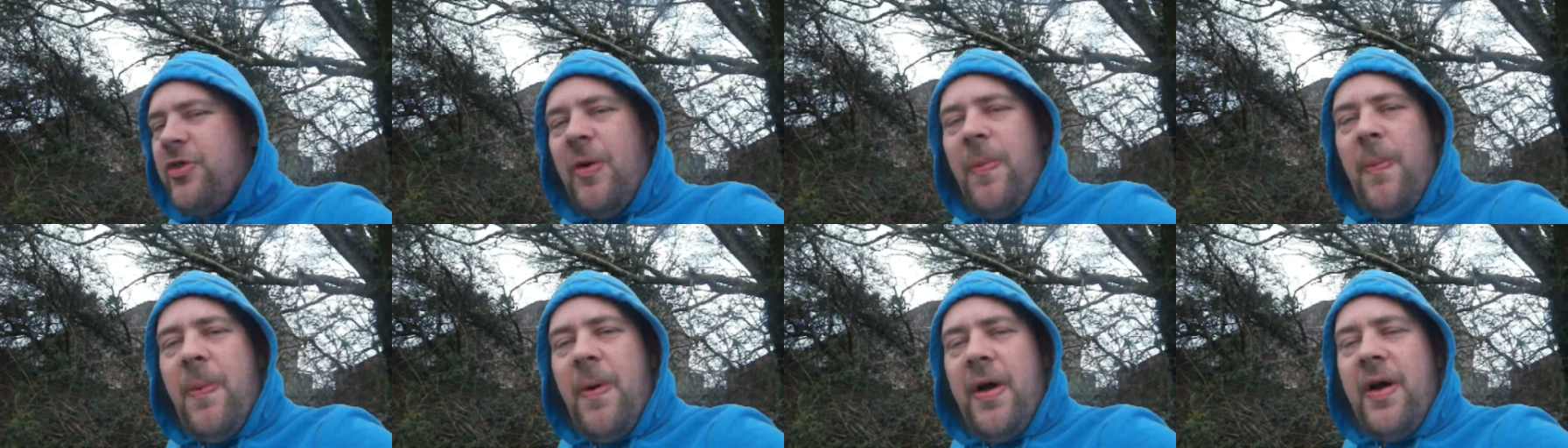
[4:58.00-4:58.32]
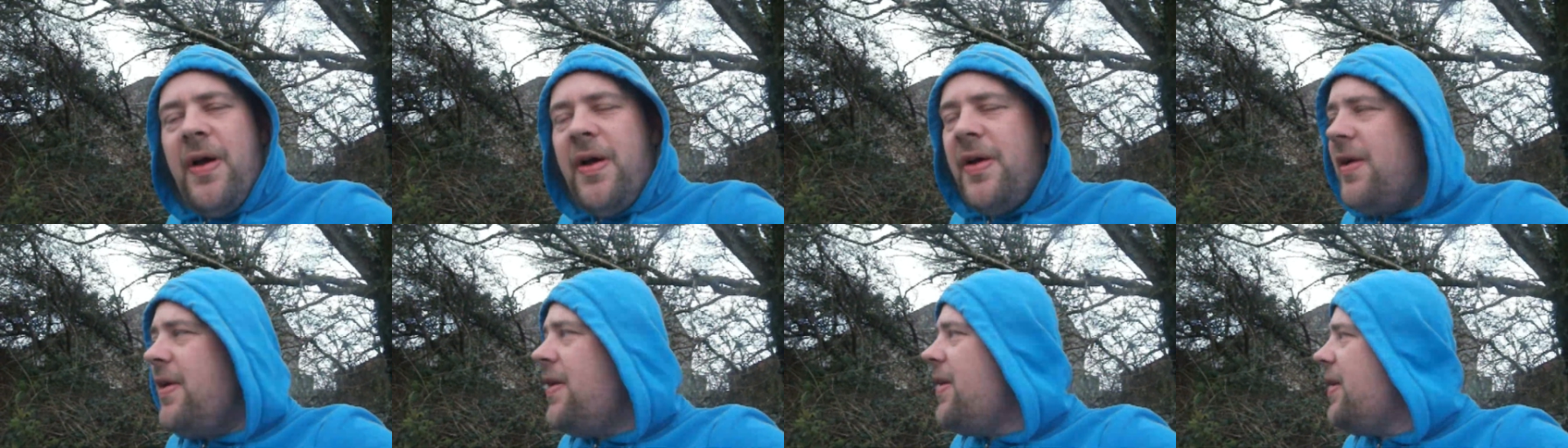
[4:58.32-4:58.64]

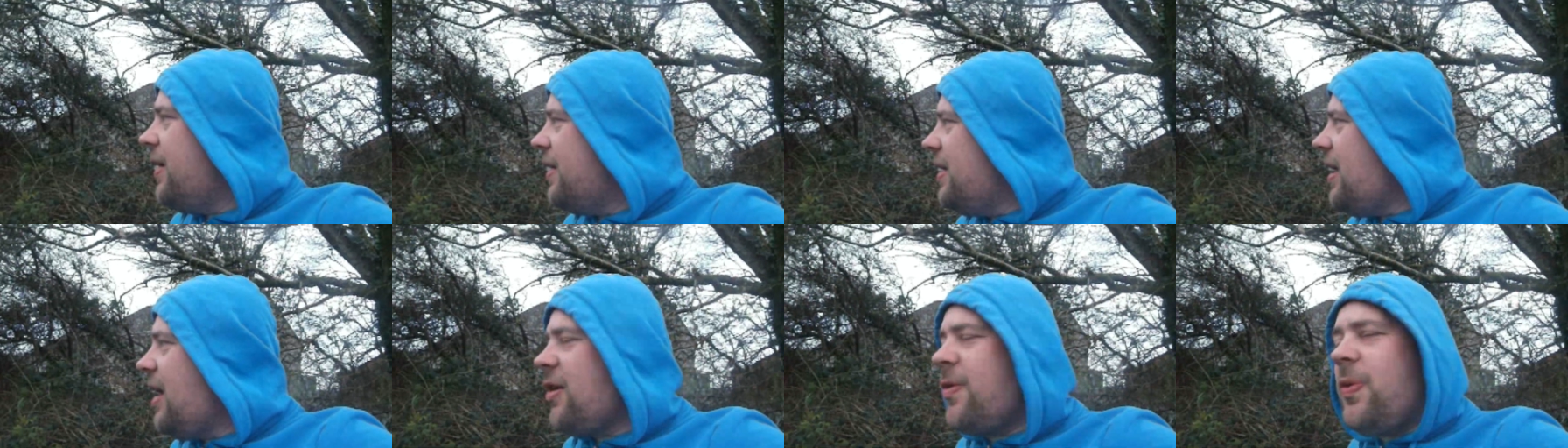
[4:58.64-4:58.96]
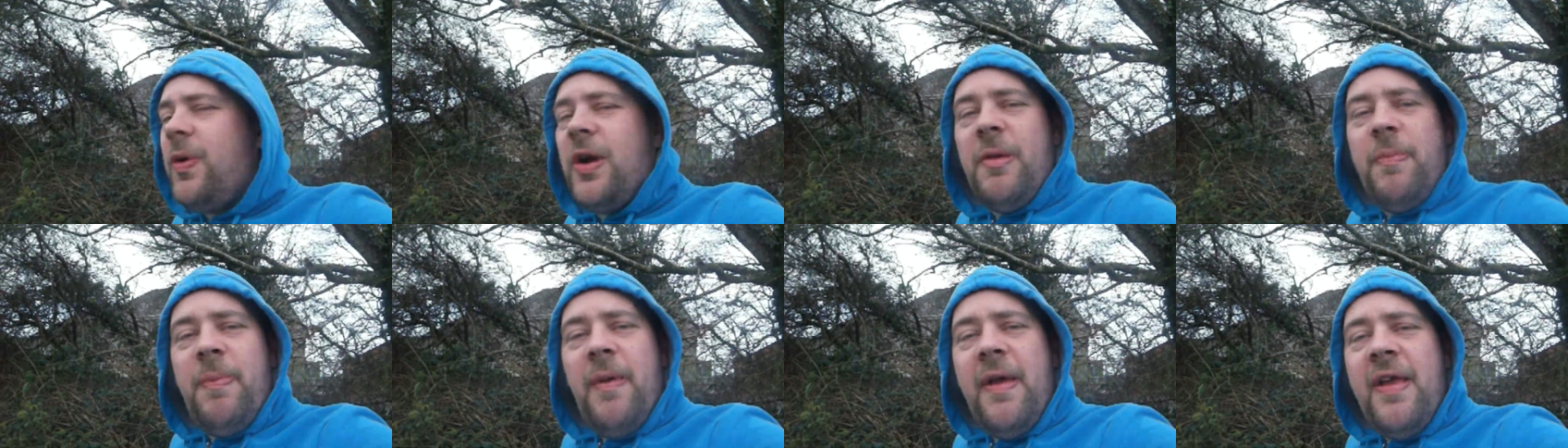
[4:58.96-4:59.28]
Proper. Nick
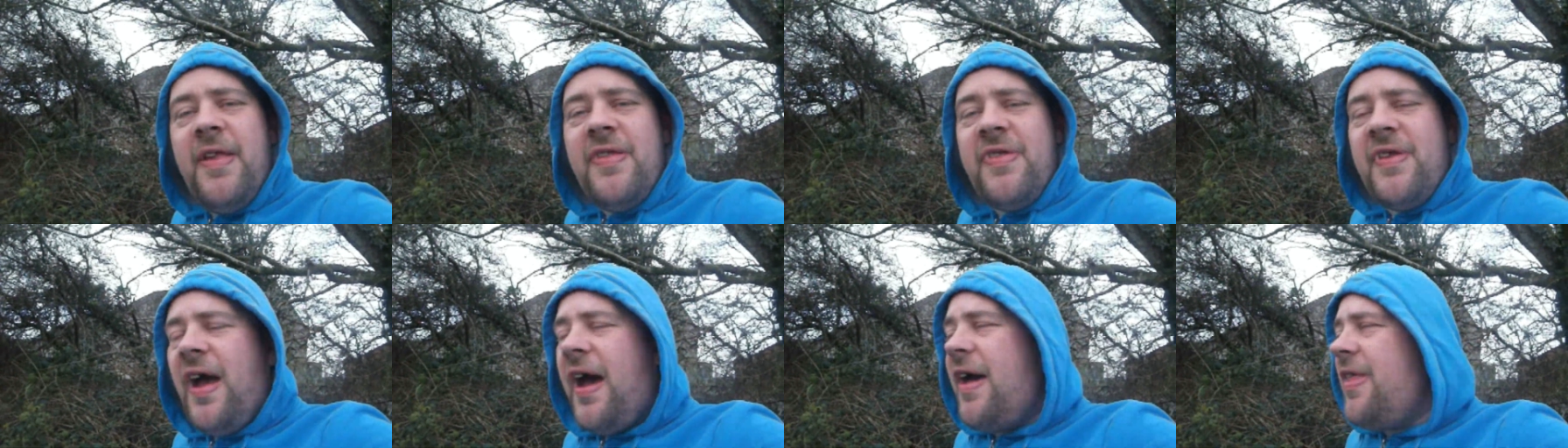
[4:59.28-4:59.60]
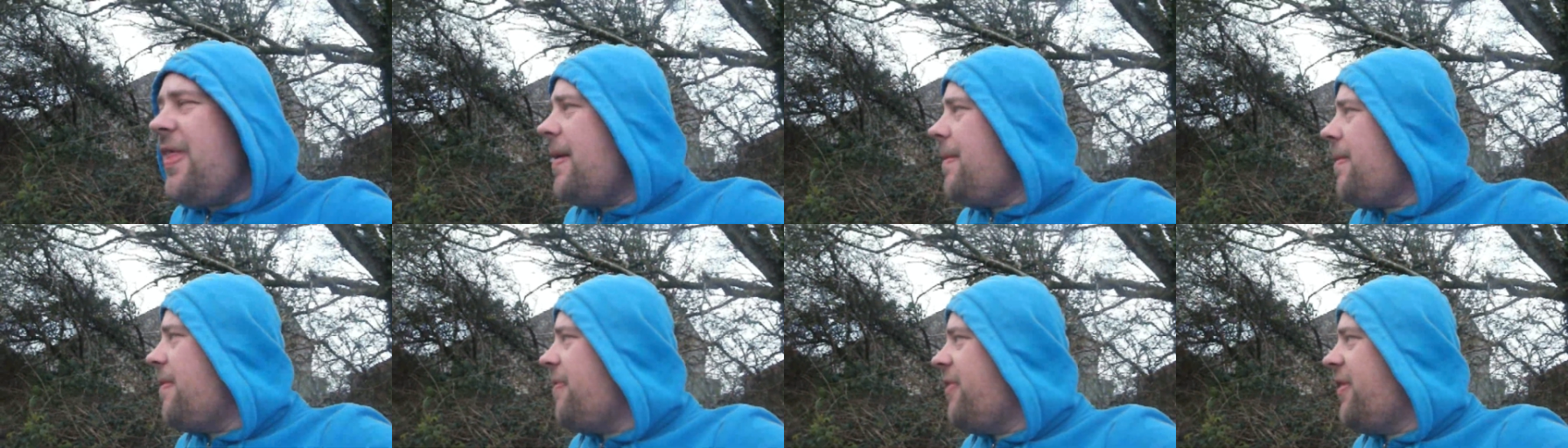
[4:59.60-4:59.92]
20p's out of
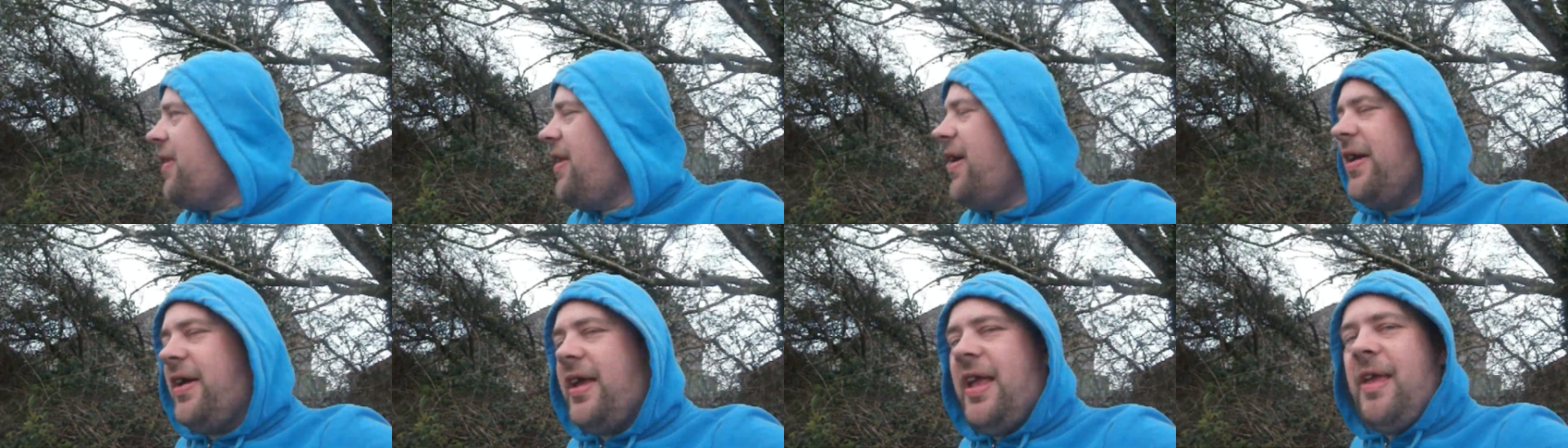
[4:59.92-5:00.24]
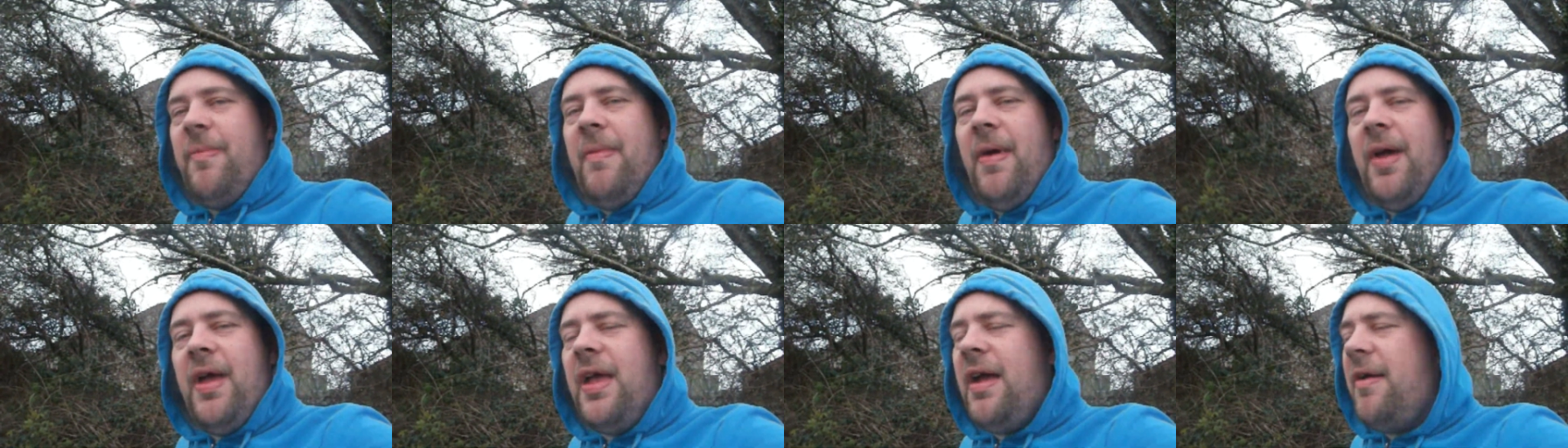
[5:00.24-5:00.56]
them if you're
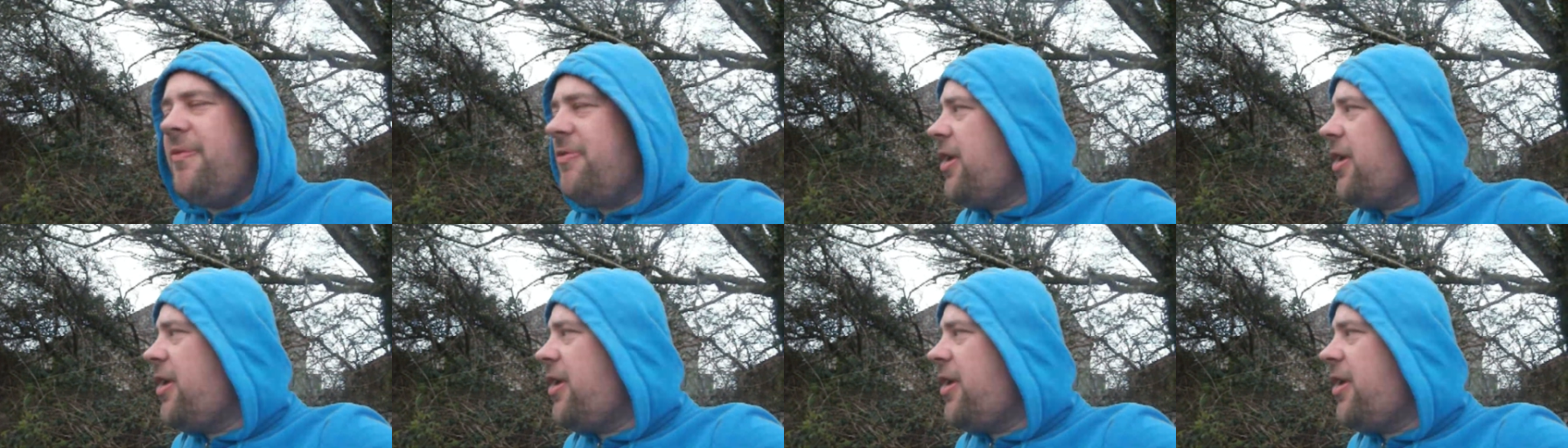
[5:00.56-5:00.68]
lucky, mate.